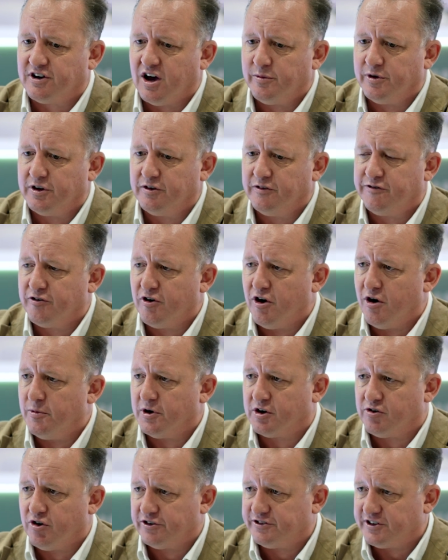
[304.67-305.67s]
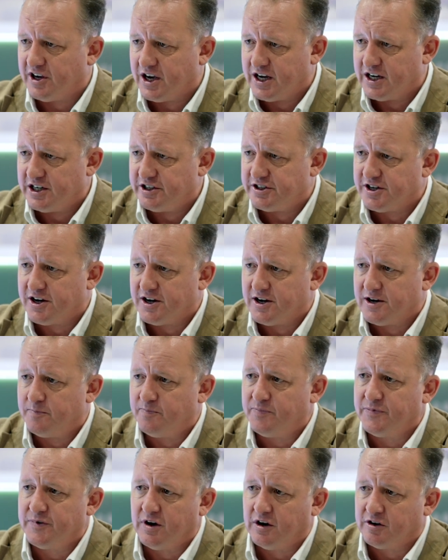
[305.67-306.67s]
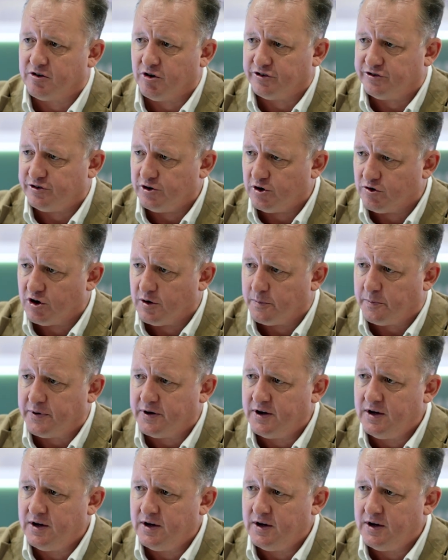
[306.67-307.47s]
coming from across Asia, across Europe,